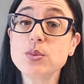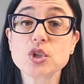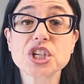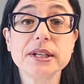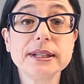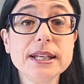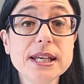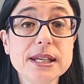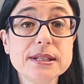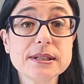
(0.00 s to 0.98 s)
which can
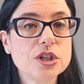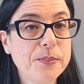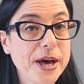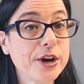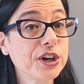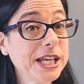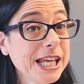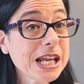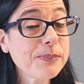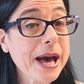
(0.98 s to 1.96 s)
lead to better
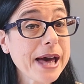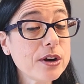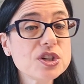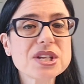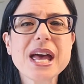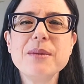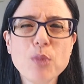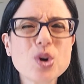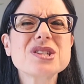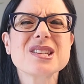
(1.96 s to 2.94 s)
eating patterns and
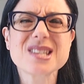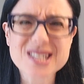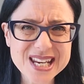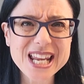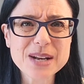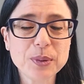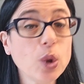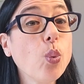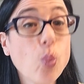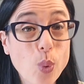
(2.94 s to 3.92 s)
more
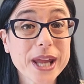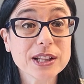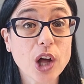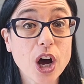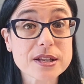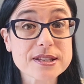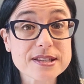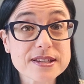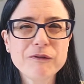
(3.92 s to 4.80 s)
sustainable weight loss.